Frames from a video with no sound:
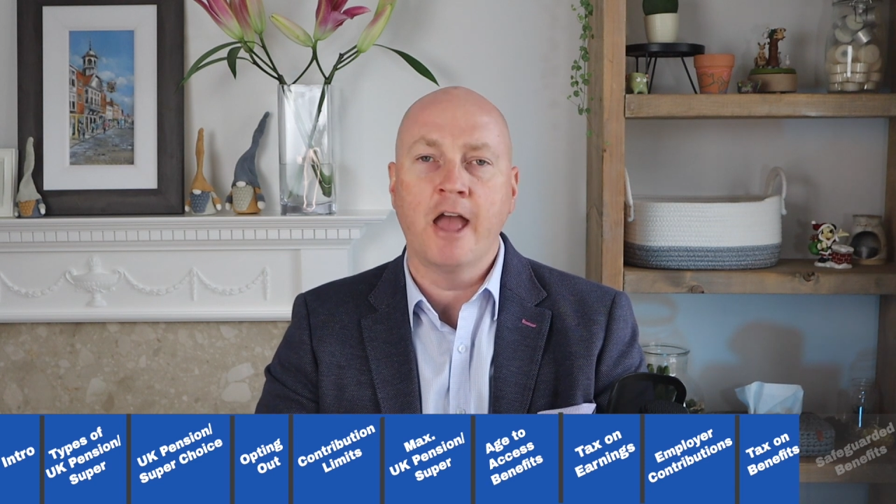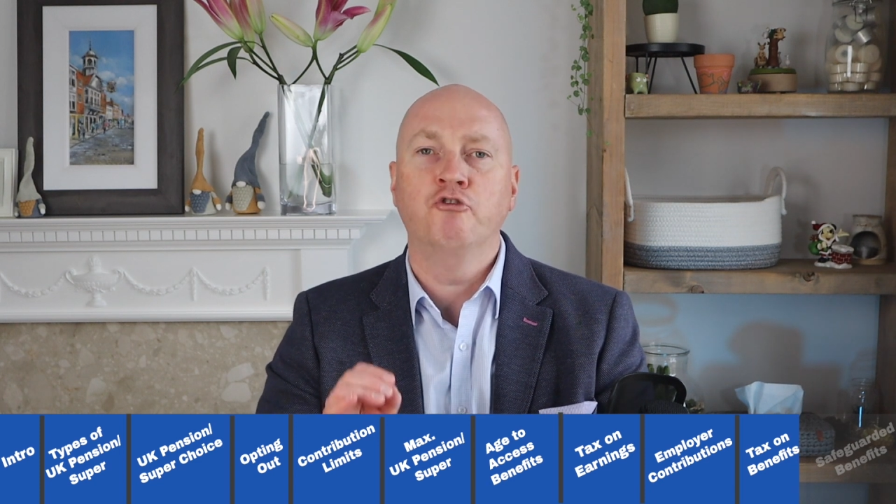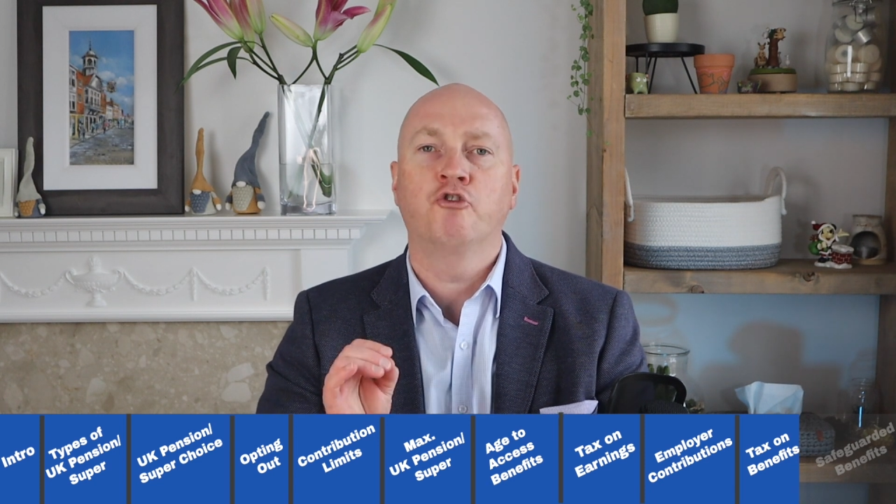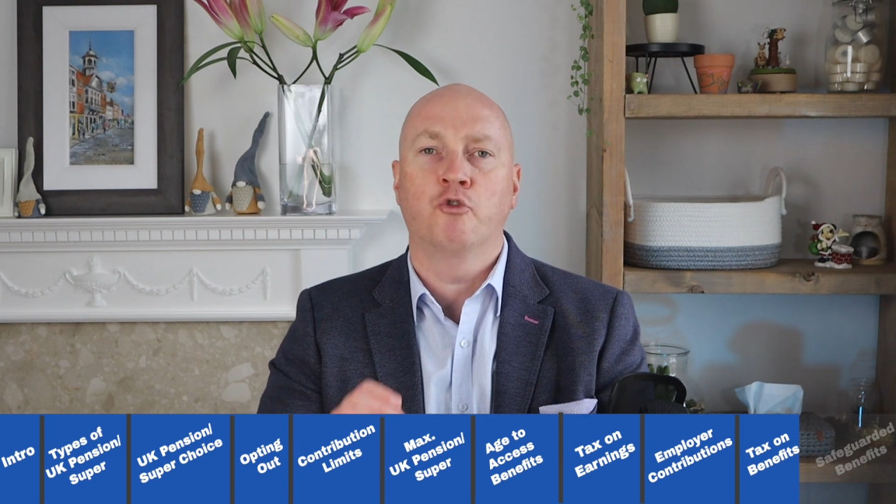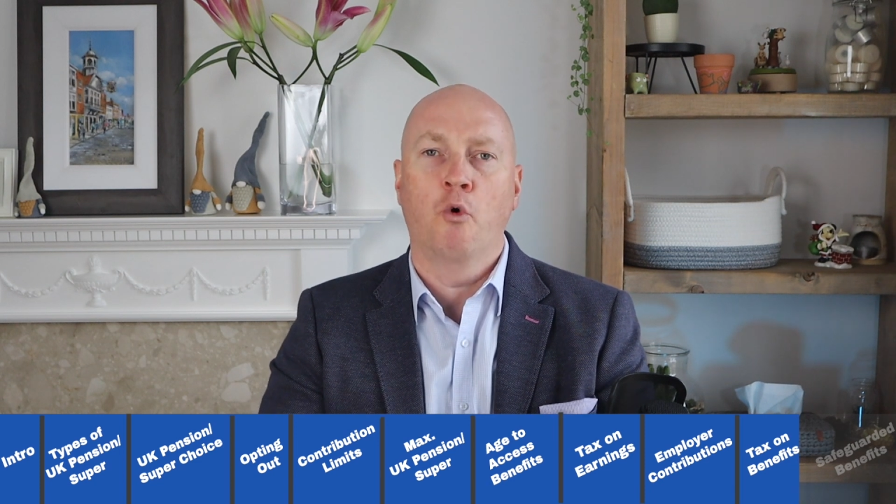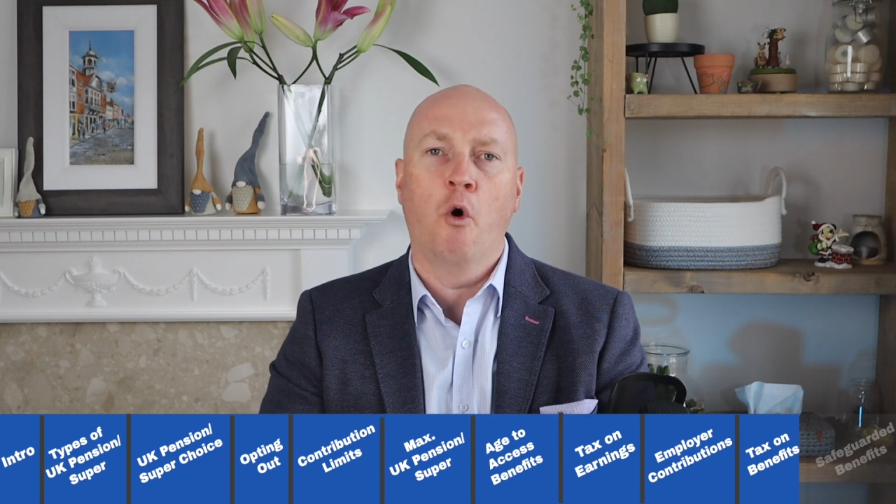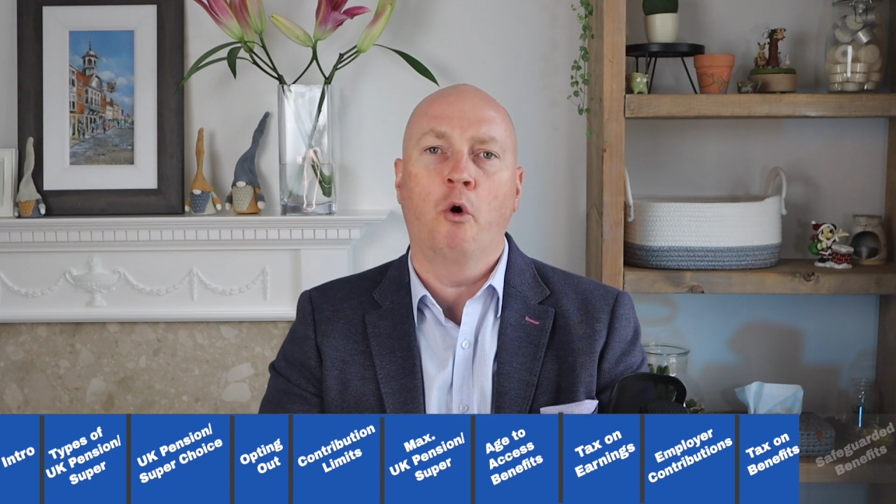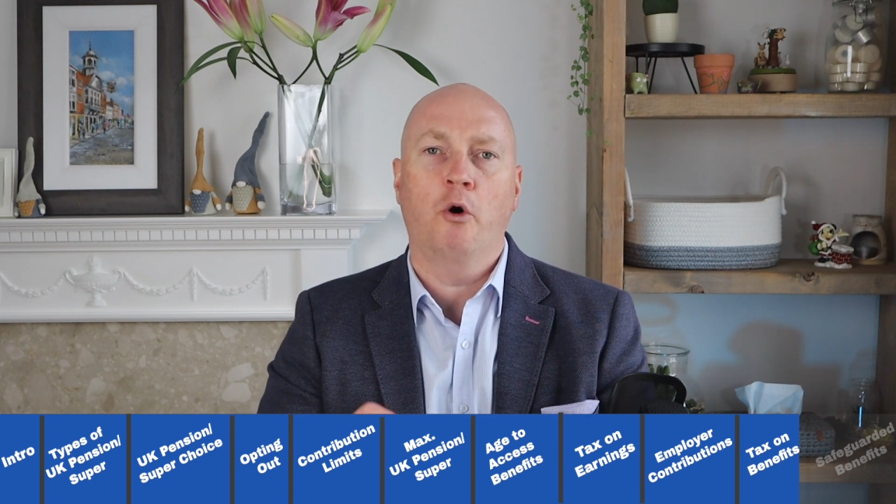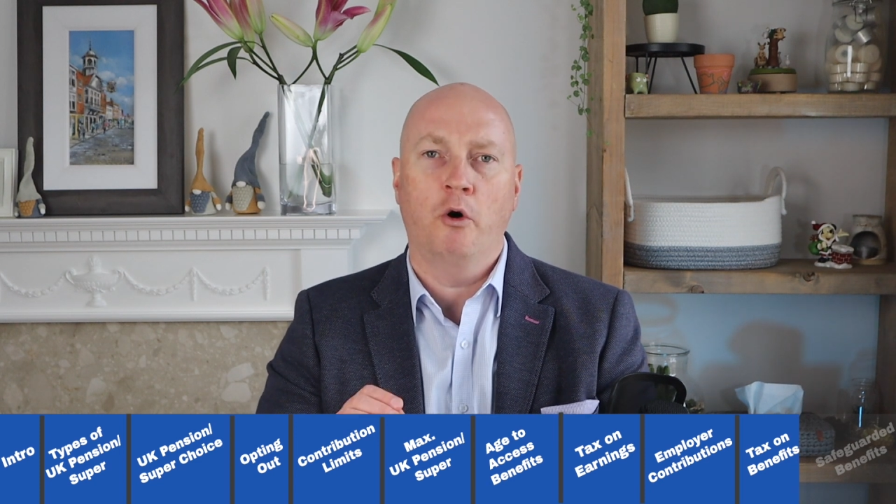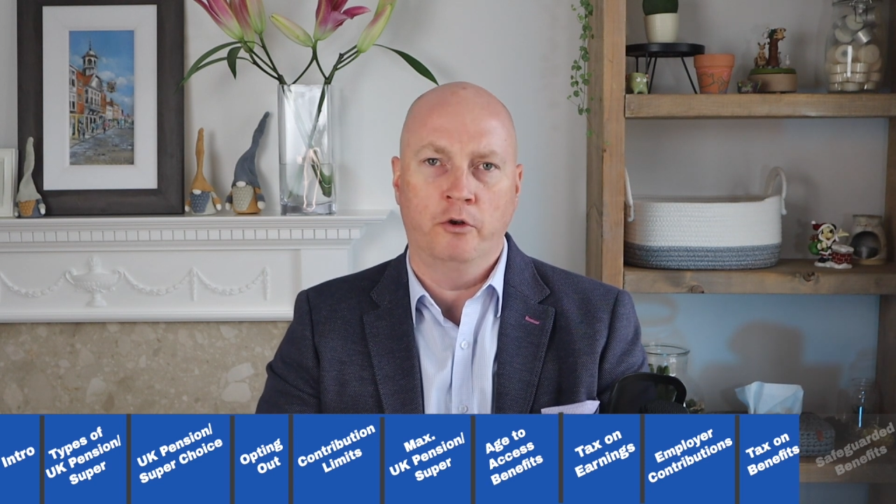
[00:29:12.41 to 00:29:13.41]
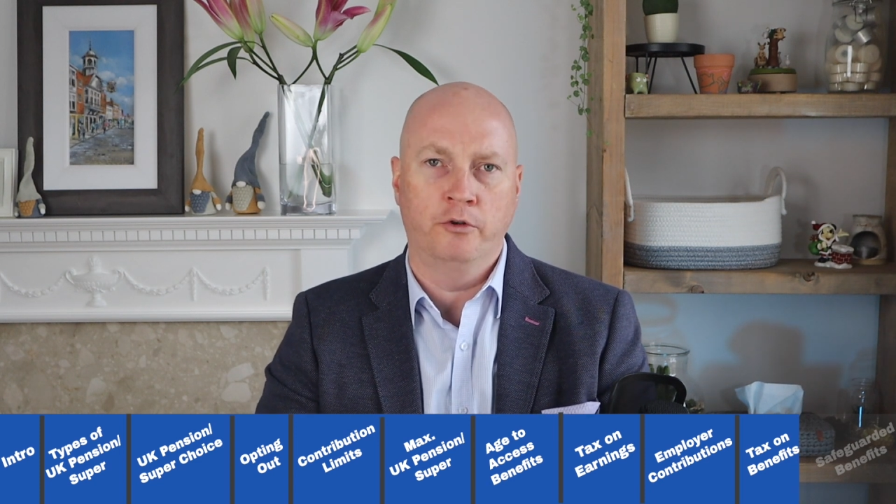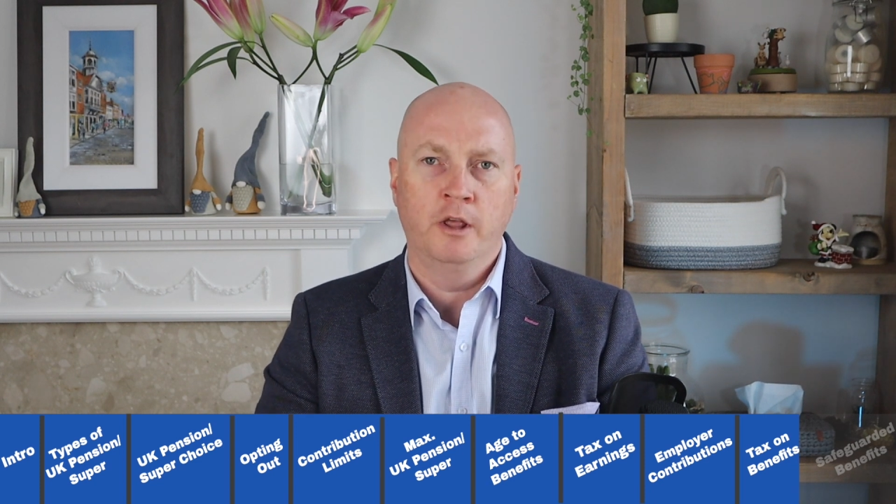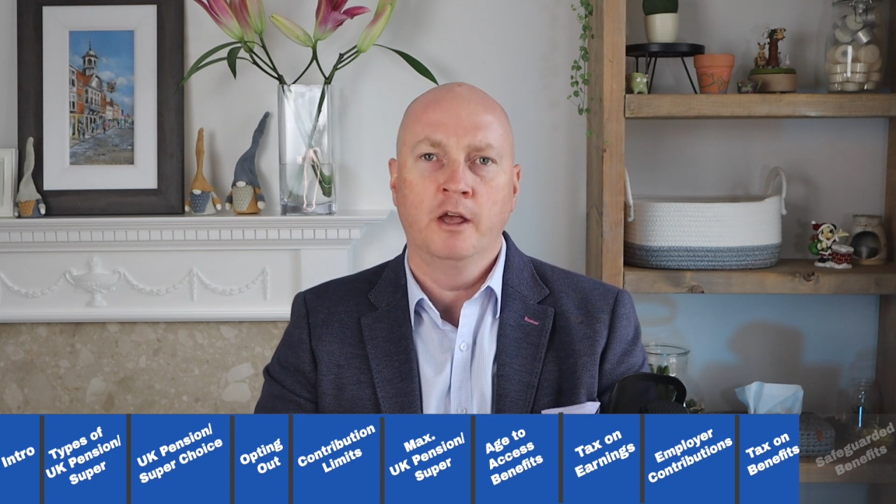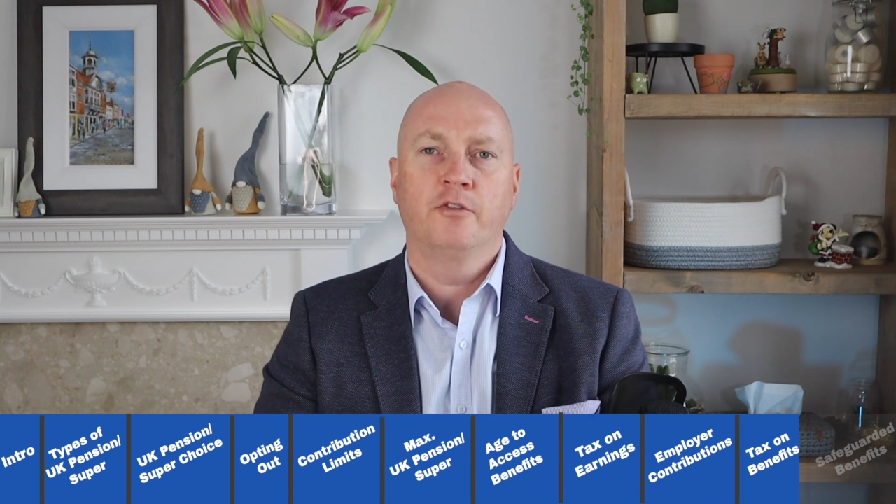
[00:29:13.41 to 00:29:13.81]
and draw on